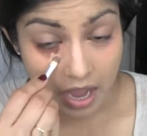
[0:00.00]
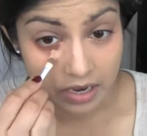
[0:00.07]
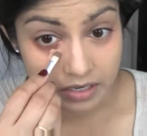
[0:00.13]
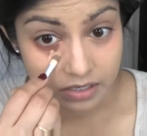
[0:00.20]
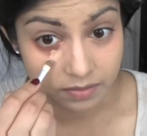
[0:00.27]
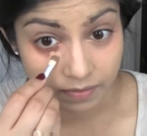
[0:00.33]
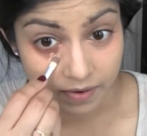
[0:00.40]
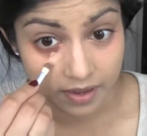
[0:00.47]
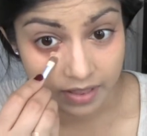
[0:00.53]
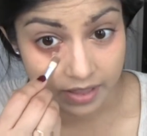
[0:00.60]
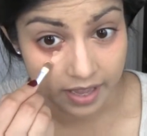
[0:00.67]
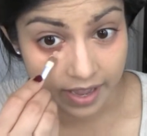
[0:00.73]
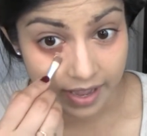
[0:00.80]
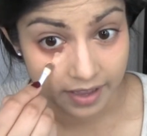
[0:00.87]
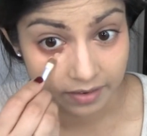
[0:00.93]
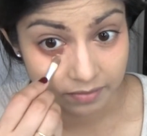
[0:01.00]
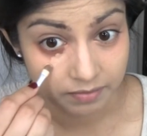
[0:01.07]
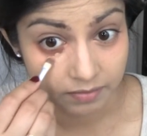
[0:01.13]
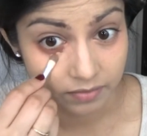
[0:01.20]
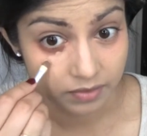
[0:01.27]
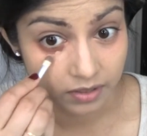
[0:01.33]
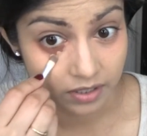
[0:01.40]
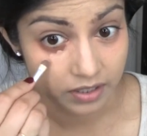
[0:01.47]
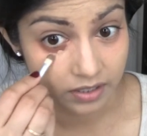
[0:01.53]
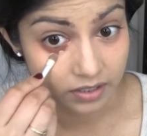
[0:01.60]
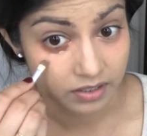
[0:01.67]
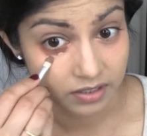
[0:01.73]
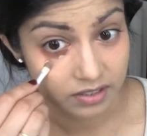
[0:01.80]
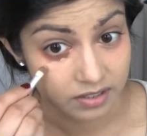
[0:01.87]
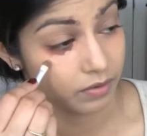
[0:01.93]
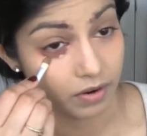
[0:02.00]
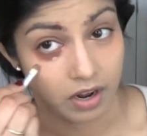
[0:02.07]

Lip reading: I just find that one is the